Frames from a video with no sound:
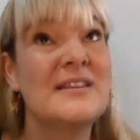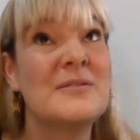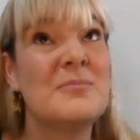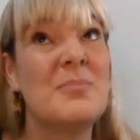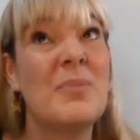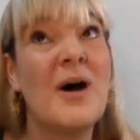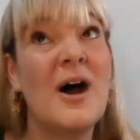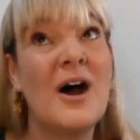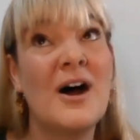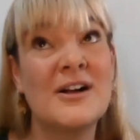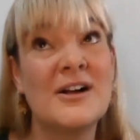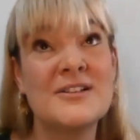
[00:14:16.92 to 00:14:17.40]
the
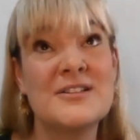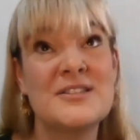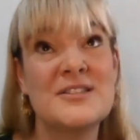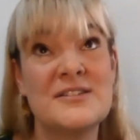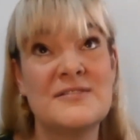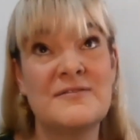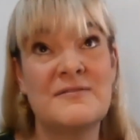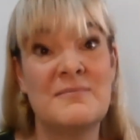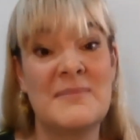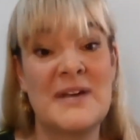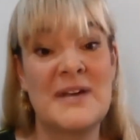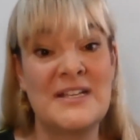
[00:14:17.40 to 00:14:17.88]

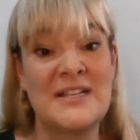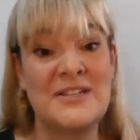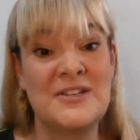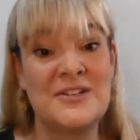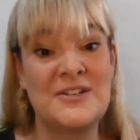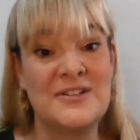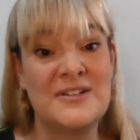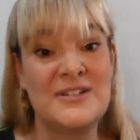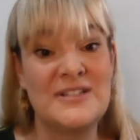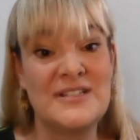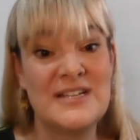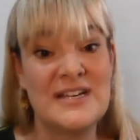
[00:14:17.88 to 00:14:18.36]
parts of my
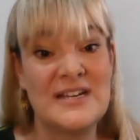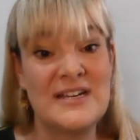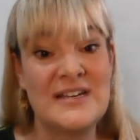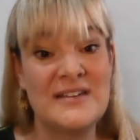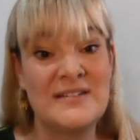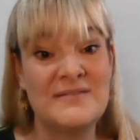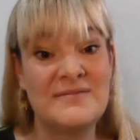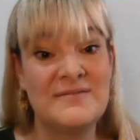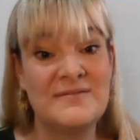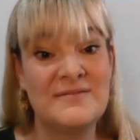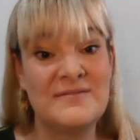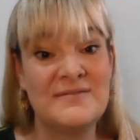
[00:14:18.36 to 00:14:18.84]

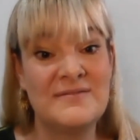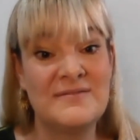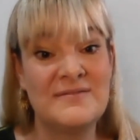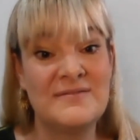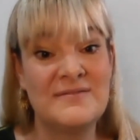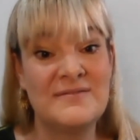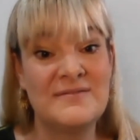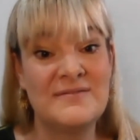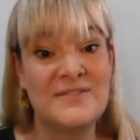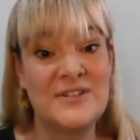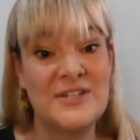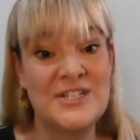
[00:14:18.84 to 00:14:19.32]

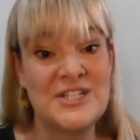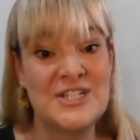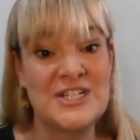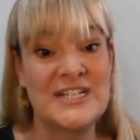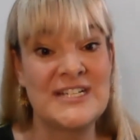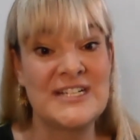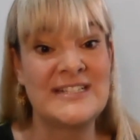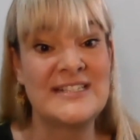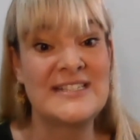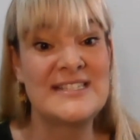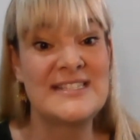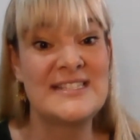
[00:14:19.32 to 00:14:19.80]

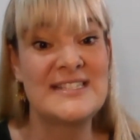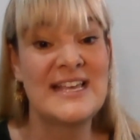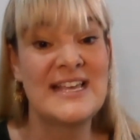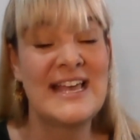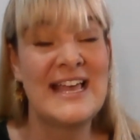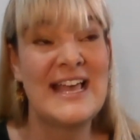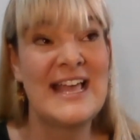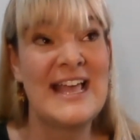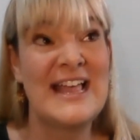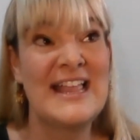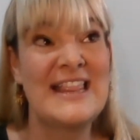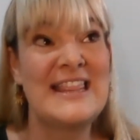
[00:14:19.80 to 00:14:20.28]
neurodivergence
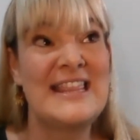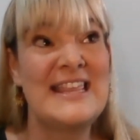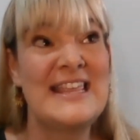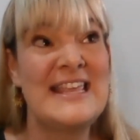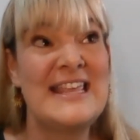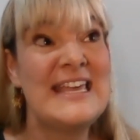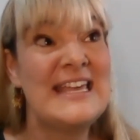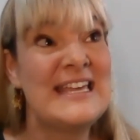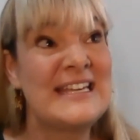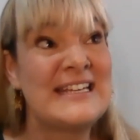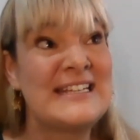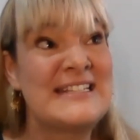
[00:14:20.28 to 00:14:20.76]

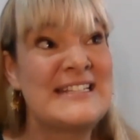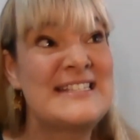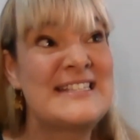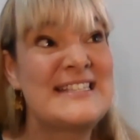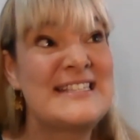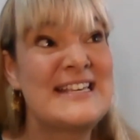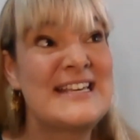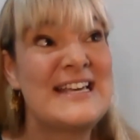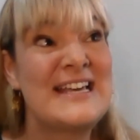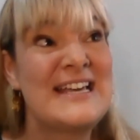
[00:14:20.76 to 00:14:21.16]
is